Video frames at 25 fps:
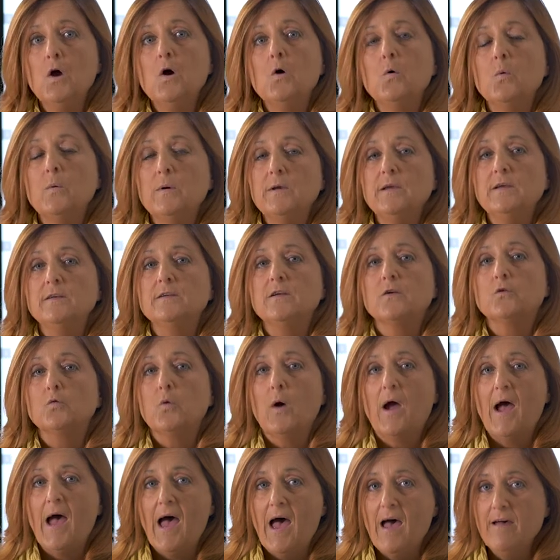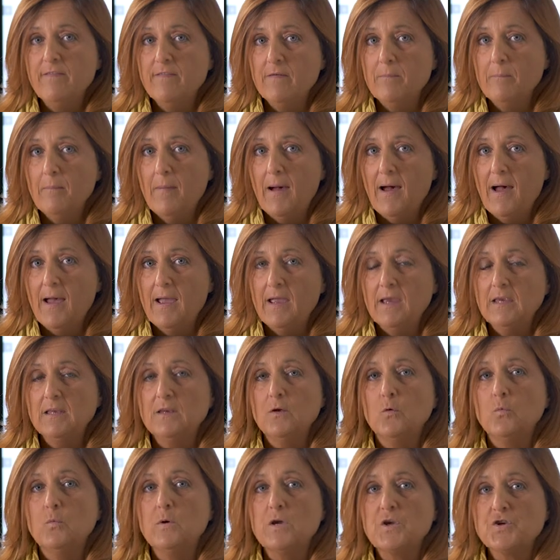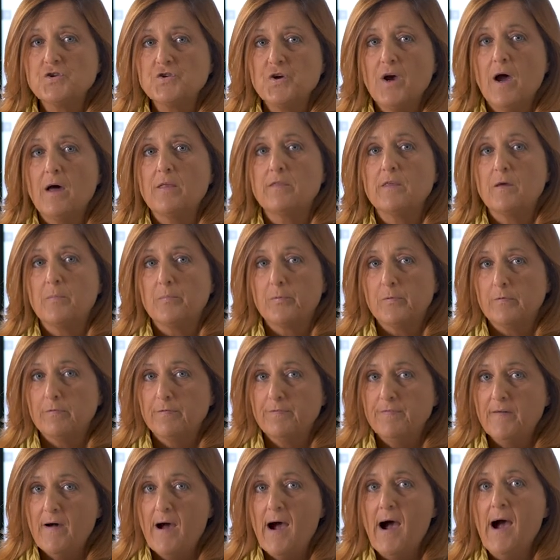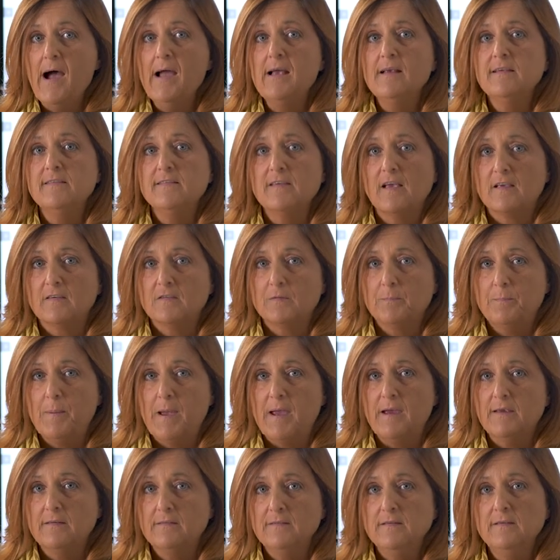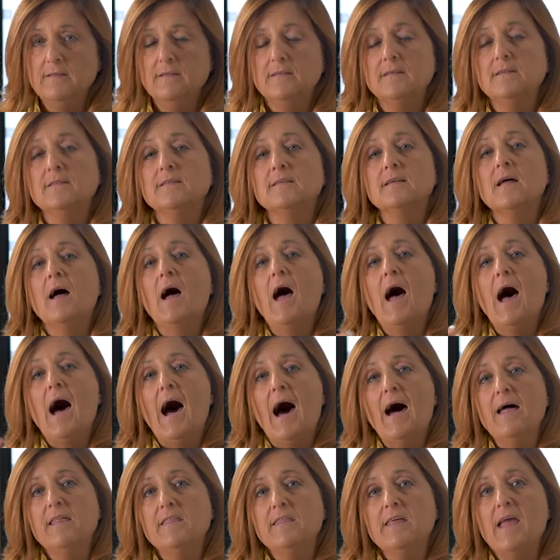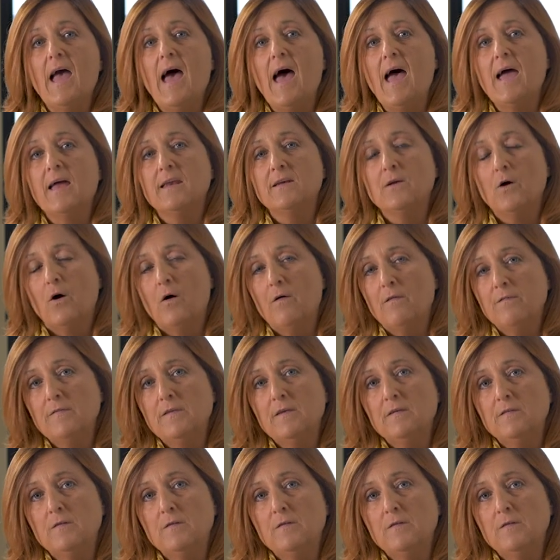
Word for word: we need to have in mind which are the profiles expected at the end of the